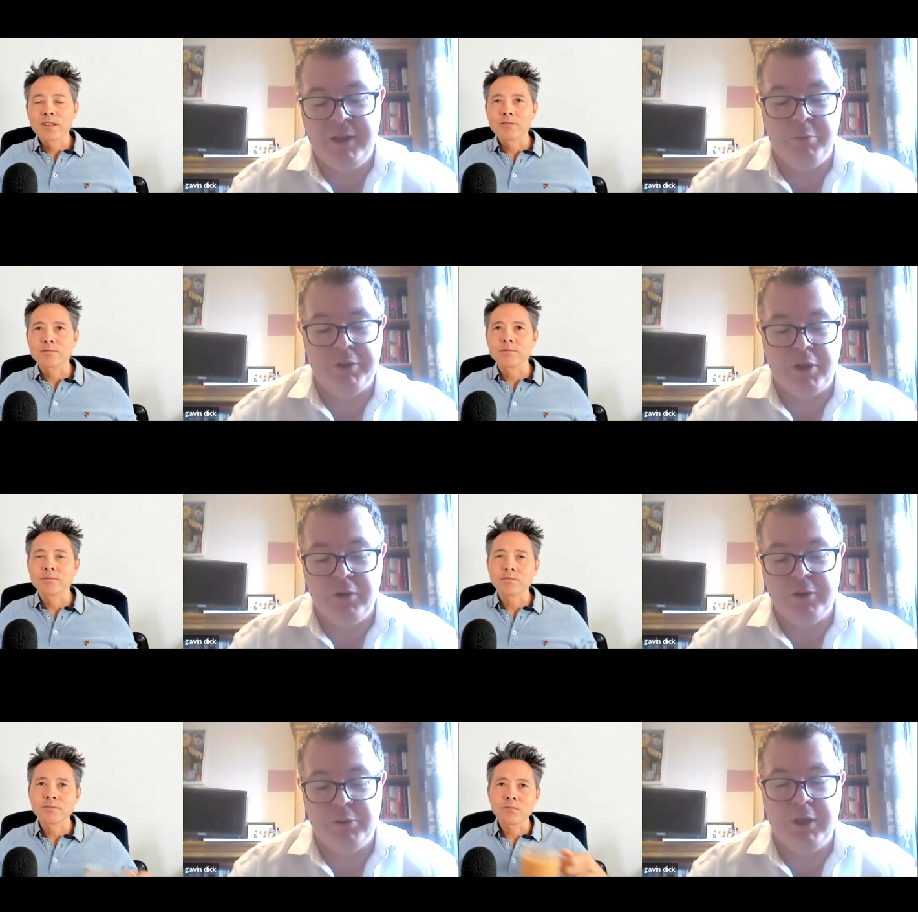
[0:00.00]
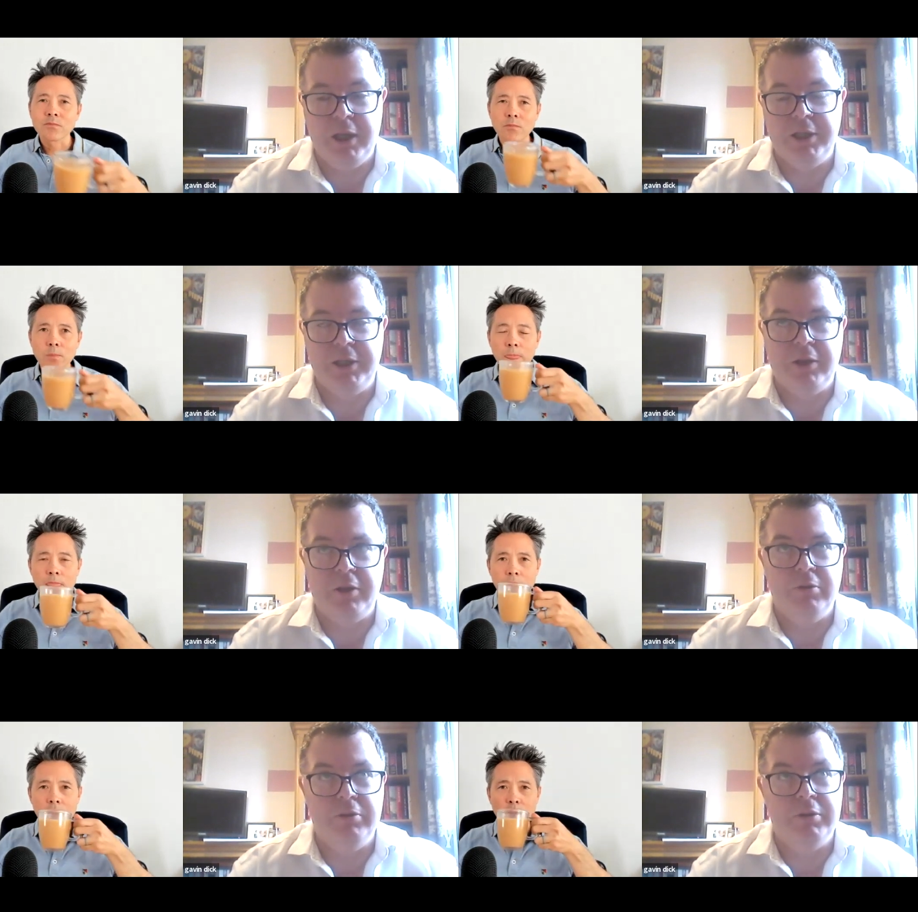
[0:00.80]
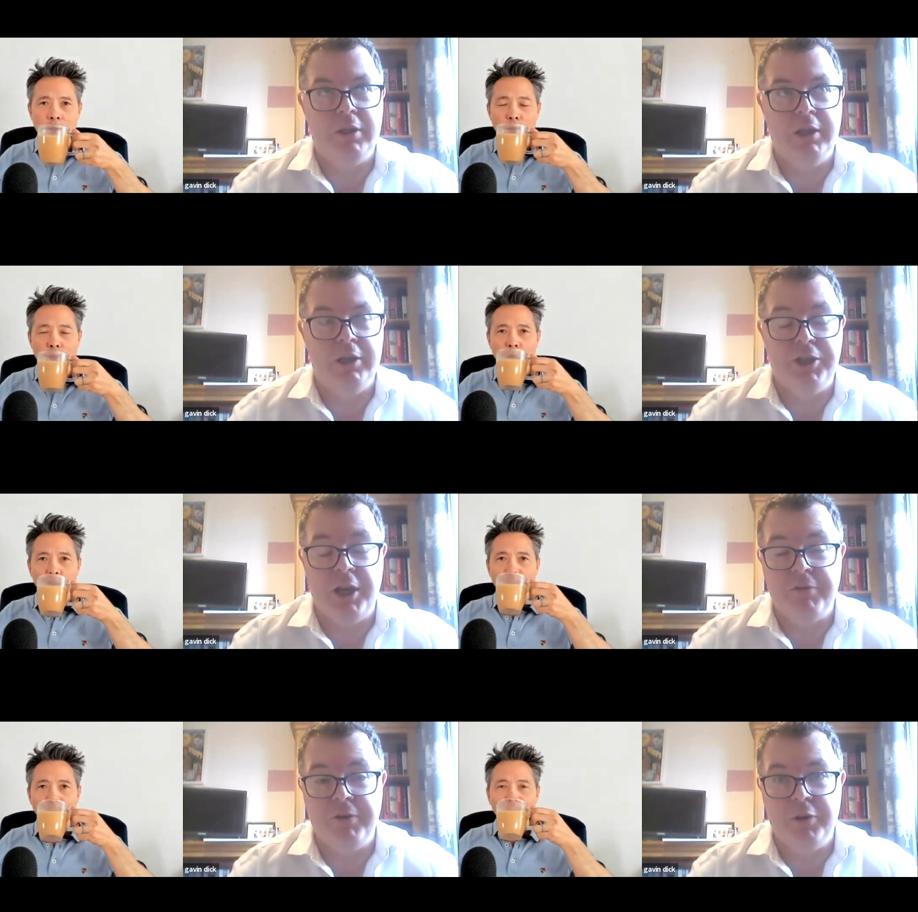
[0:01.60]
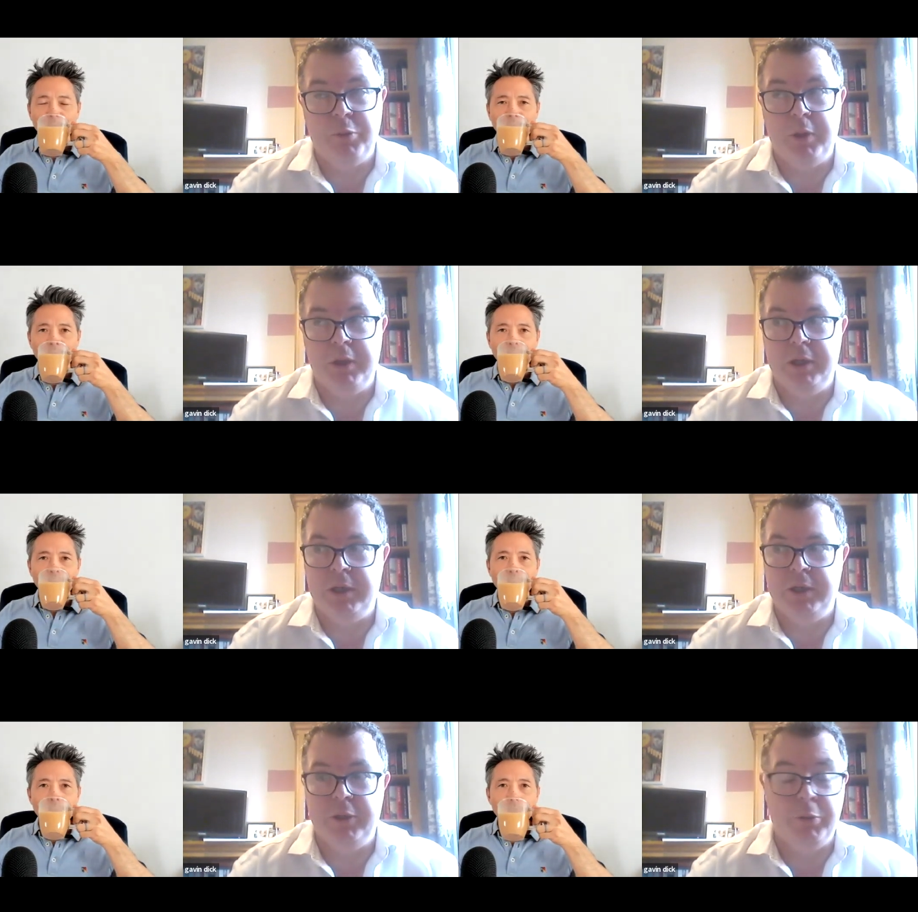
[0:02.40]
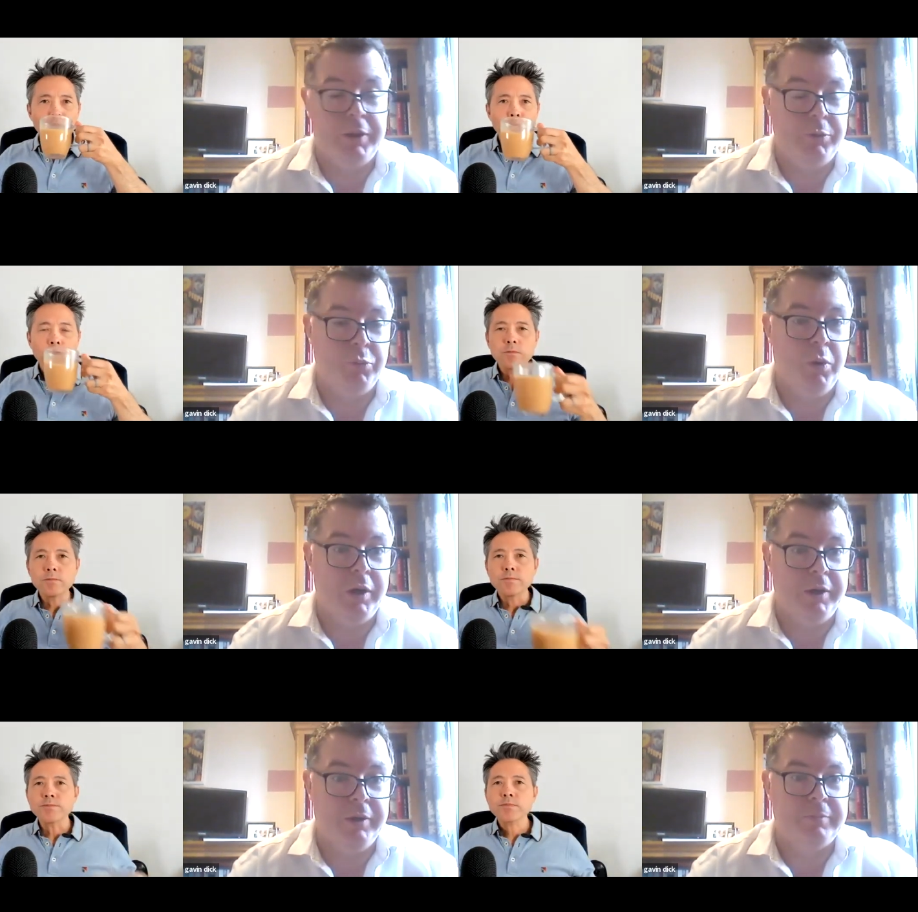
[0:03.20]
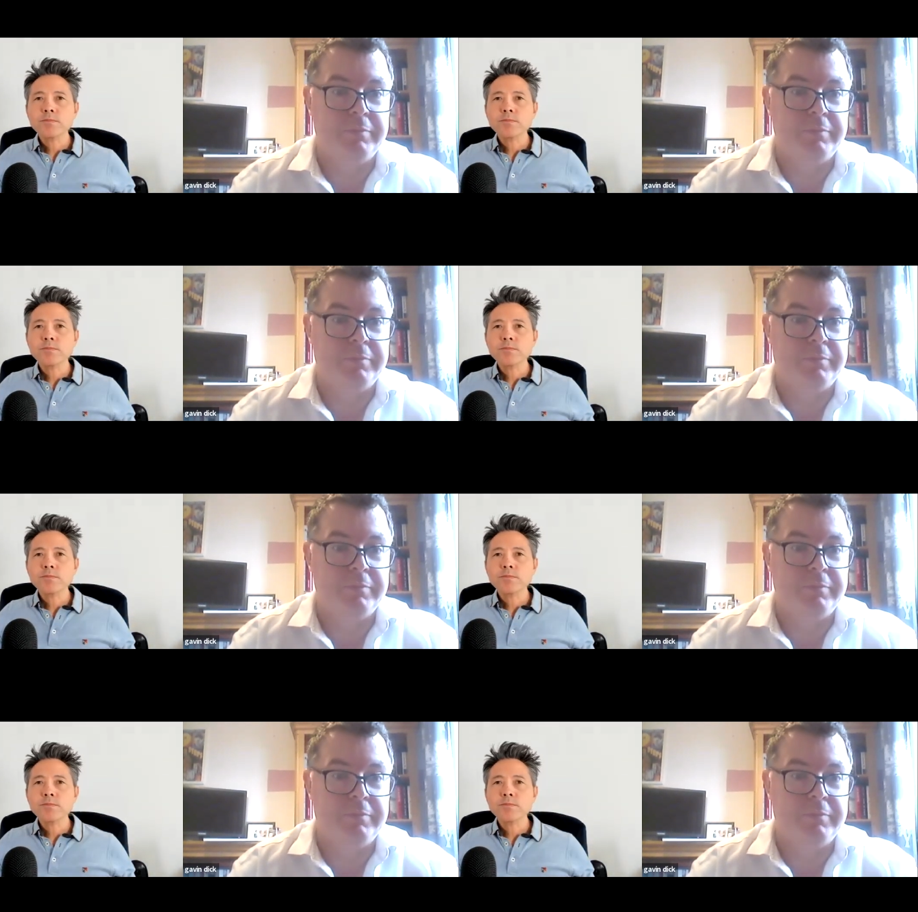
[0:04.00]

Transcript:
Speaker 1: there was a consultation that closed in January twenty twenty-one